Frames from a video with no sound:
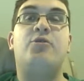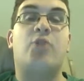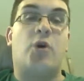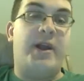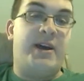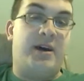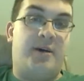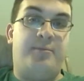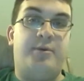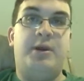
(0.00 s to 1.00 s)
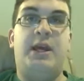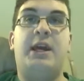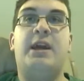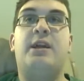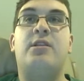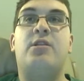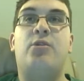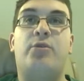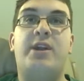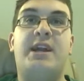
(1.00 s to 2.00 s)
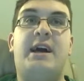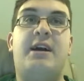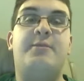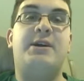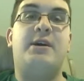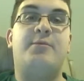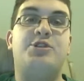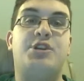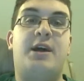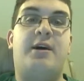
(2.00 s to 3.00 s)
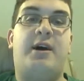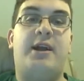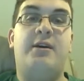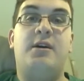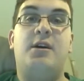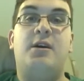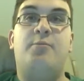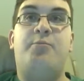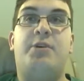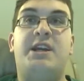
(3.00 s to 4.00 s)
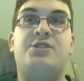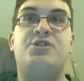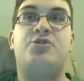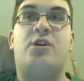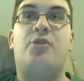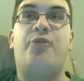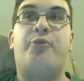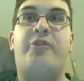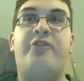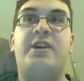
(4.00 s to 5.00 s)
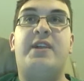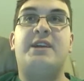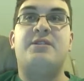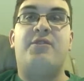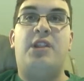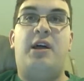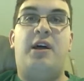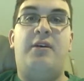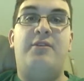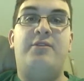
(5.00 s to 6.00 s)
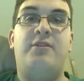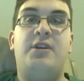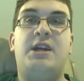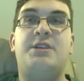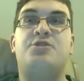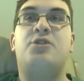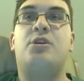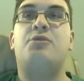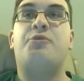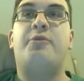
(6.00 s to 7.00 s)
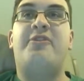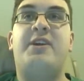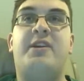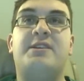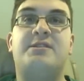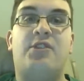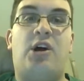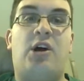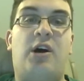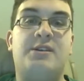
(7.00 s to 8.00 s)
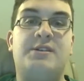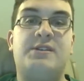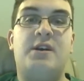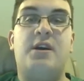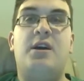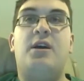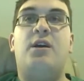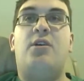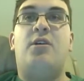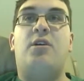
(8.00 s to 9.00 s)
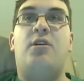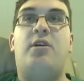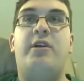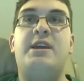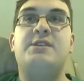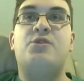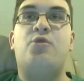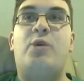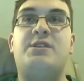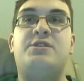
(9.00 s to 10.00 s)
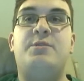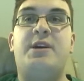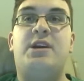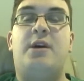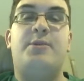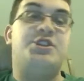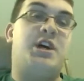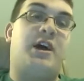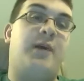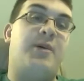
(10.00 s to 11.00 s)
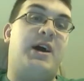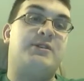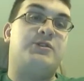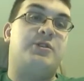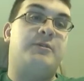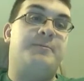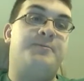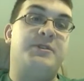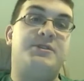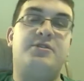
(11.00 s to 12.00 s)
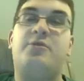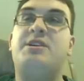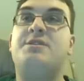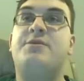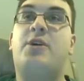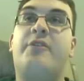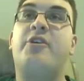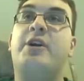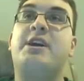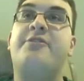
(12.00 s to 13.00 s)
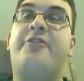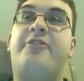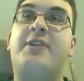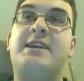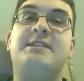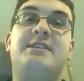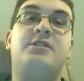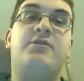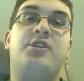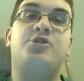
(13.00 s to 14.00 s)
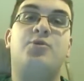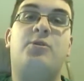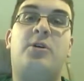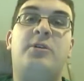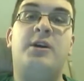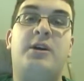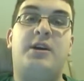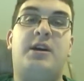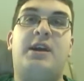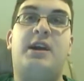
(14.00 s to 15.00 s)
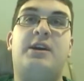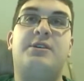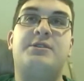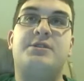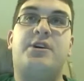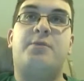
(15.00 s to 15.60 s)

growing up and learning how to become a Jedi, but he struggles with feelings of love, he struggles with feelings of loss, all in his quest to become a Jedi Master. So he's a very conflicted individual, and